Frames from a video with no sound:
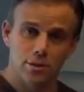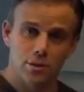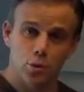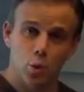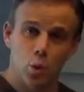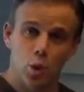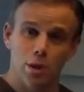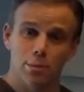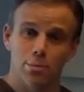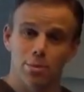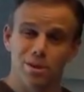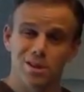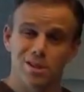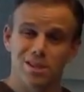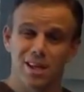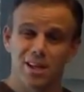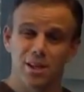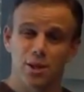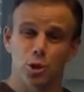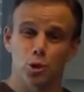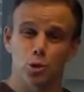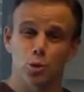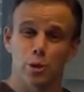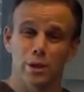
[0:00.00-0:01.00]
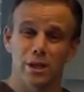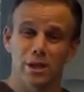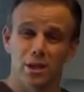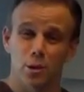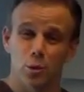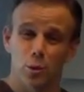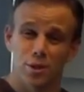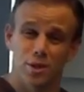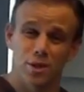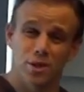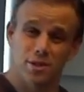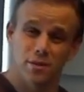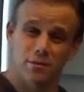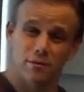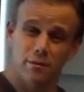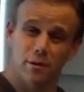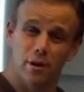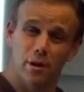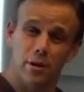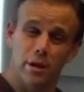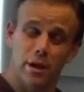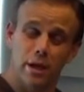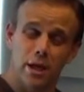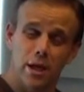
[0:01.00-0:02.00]
It's 20% urea, which is a
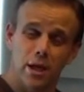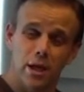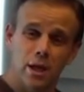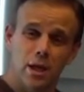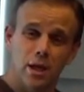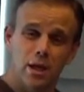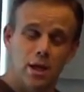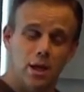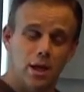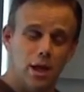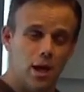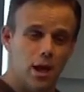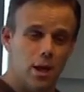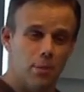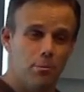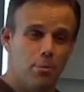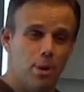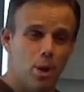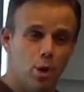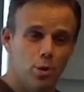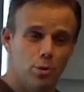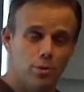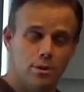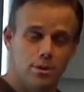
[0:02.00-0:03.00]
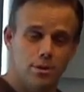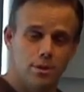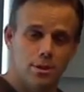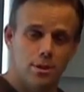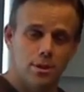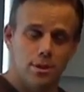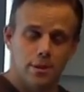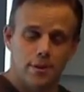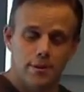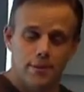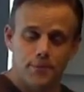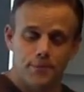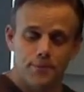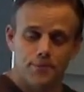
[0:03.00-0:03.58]
very potent